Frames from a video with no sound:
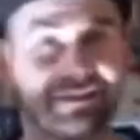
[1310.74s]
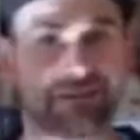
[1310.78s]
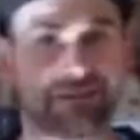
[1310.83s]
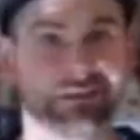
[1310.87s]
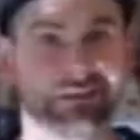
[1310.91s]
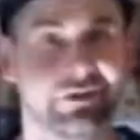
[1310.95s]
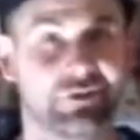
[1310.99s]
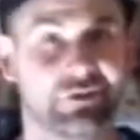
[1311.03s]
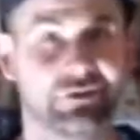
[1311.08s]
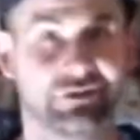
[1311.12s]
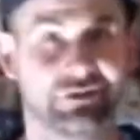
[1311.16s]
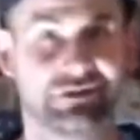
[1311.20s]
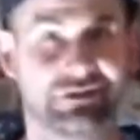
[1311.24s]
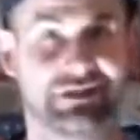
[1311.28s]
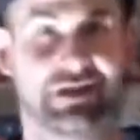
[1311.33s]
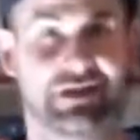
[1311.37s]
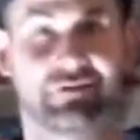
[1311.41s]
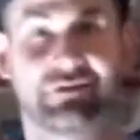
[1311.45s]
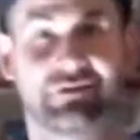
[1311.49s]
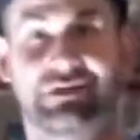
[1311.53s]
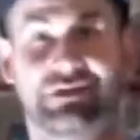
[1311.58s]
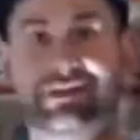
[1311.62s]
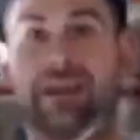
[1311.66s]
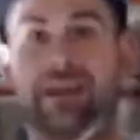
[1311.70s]
the
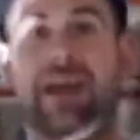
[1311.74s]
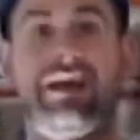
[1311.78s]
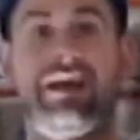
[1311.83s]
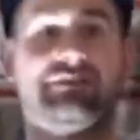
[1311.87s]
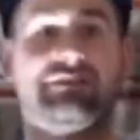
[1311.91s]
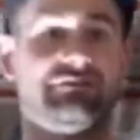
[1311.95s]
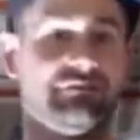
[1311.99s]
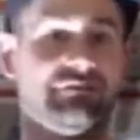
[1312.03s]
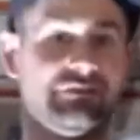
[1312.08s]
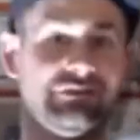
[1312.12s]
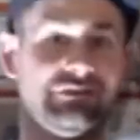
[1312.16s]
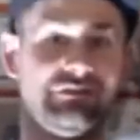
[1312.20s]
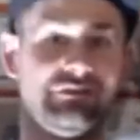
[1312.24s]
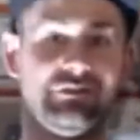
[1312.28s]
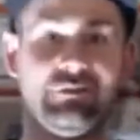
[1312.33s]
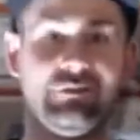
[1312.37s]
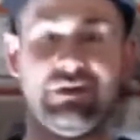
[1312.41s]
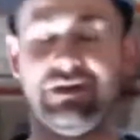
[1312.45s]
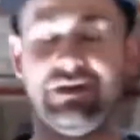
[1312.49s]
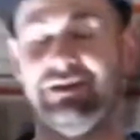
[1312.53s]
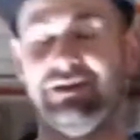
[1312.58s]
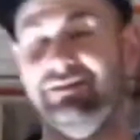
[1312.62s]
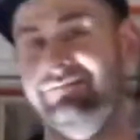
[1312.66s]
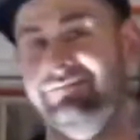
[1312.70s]
integrity of the axle to do
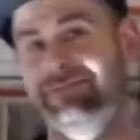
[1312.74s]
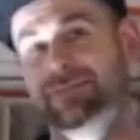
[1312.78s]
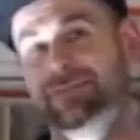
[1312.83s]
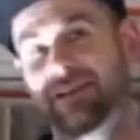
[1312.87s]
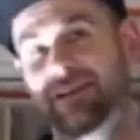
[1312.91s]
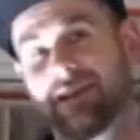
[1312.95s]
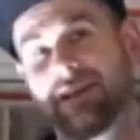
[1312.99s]
it.